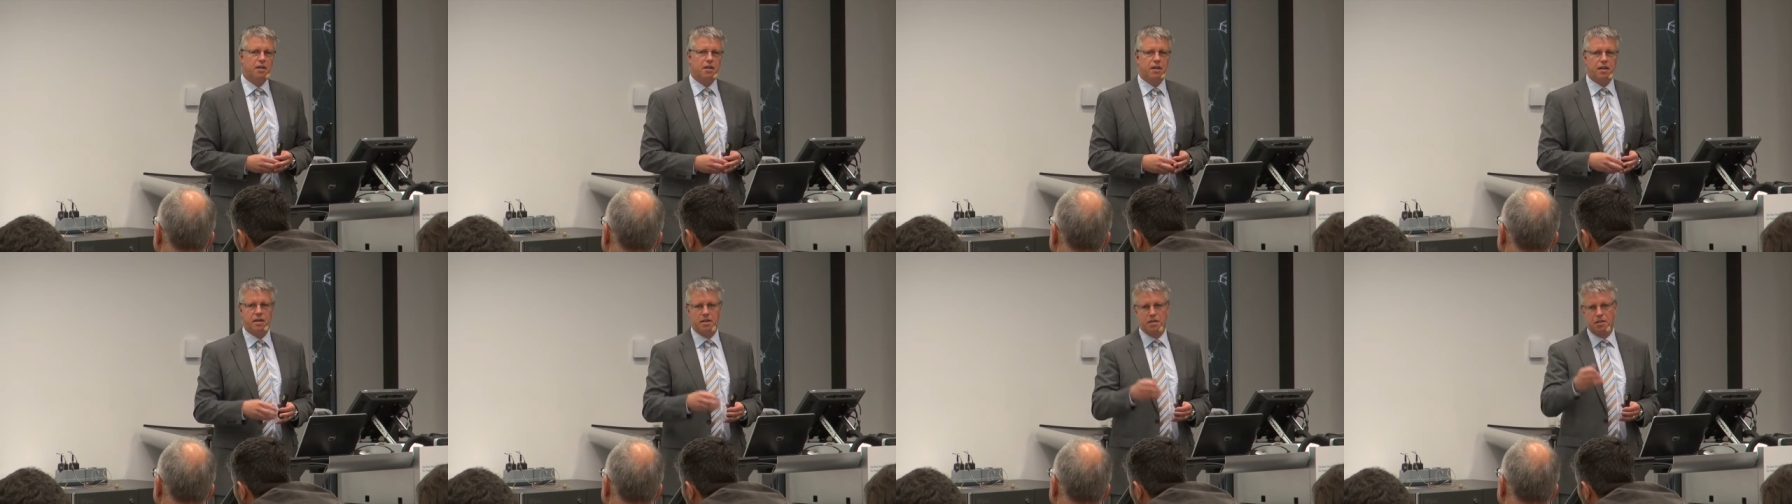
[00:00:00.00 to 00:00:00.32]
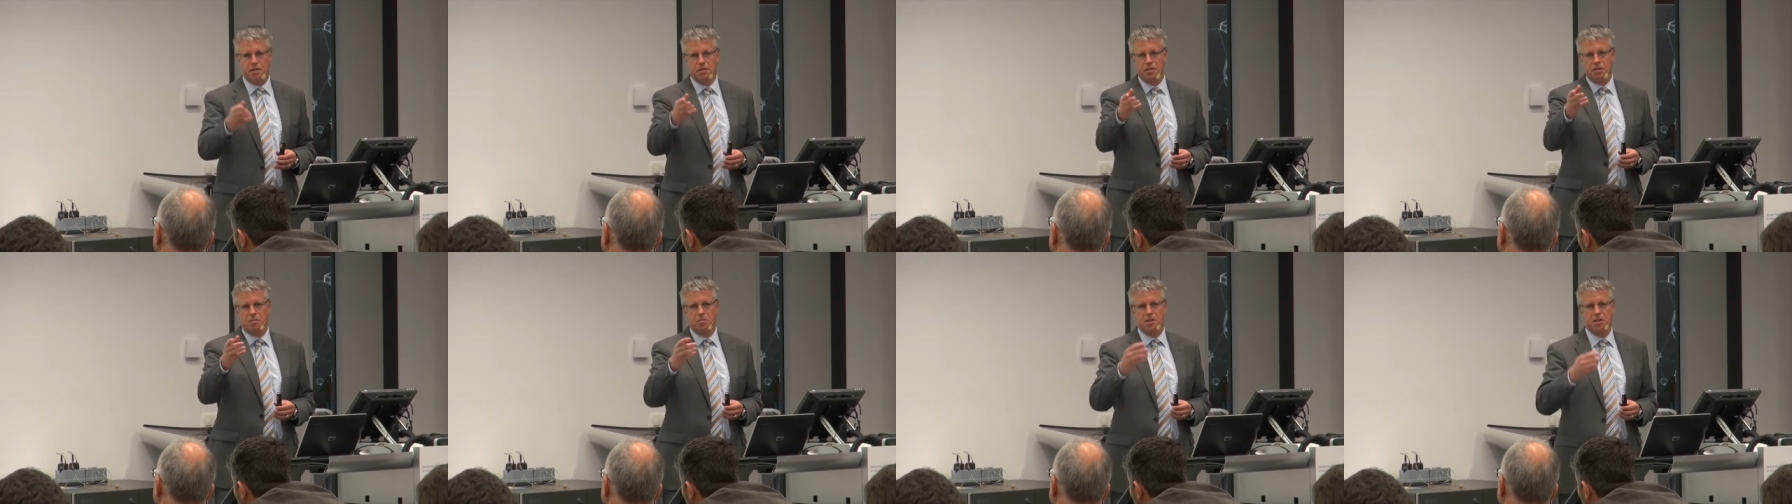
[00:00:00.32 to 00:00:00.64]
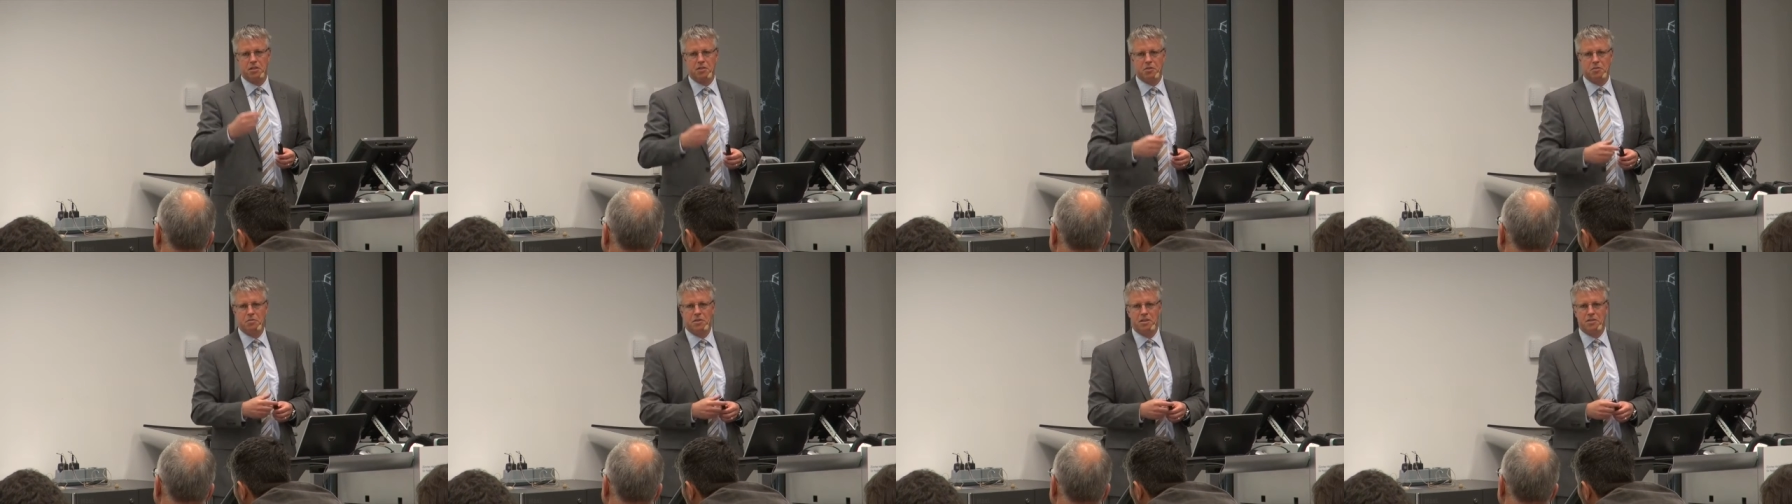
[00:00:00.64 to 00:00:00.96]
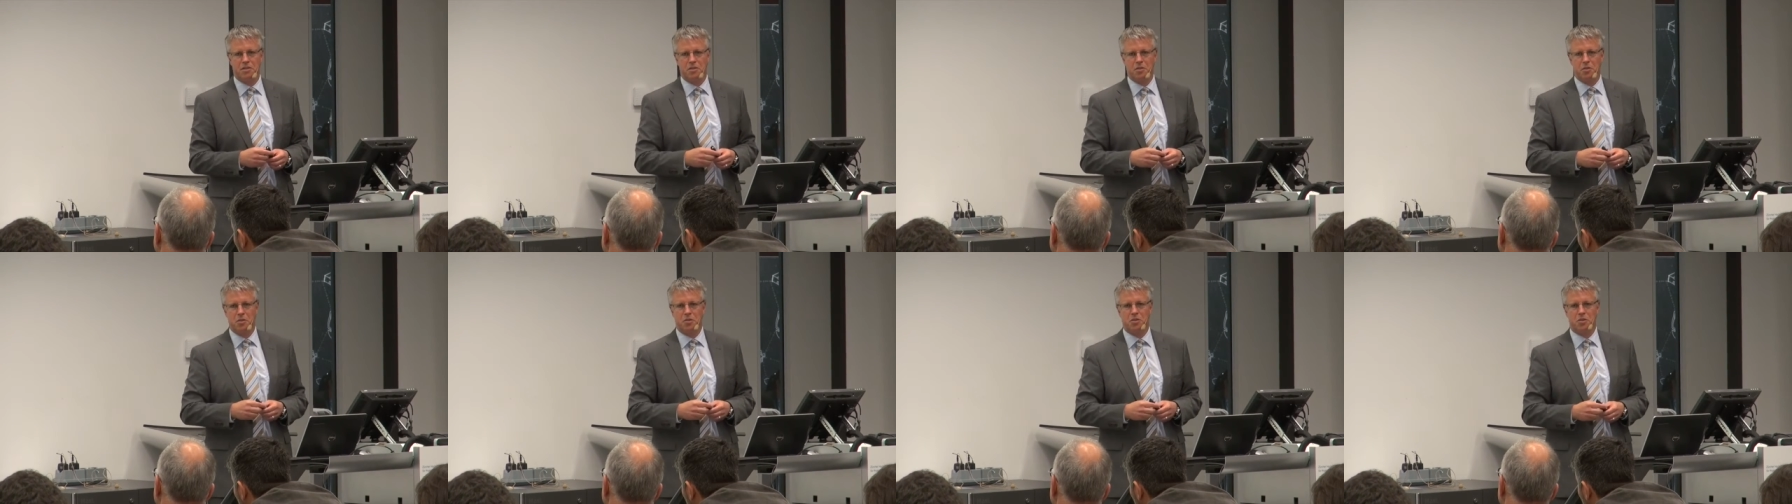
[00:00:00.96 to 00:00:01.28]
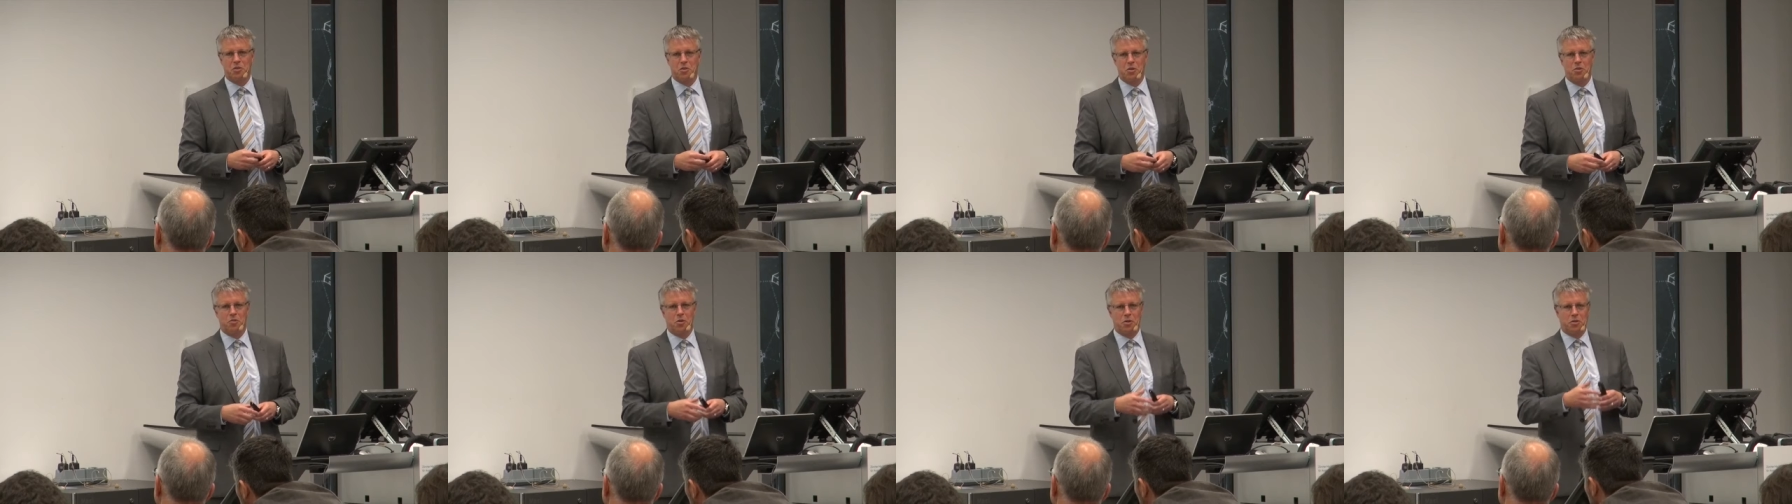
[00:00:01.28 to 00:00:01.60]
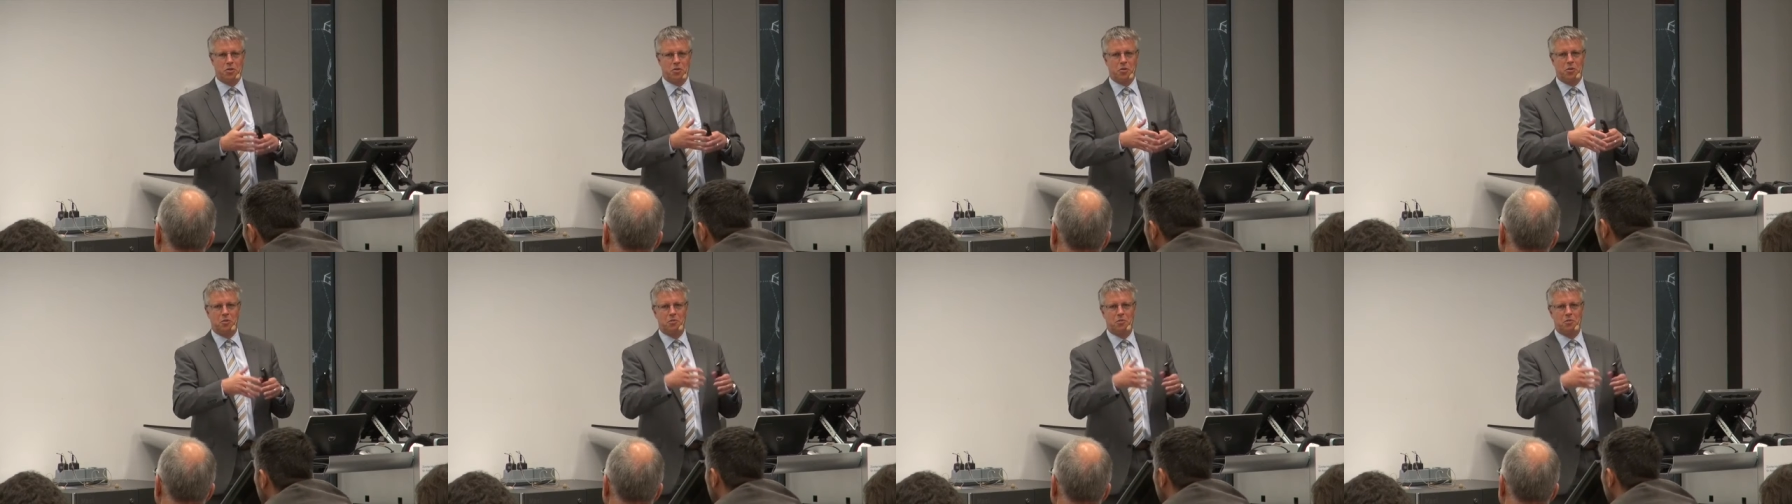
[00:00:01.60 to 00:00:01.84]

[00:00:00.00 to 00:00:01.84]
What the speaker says: I asked Mr. Ruckstuhl what the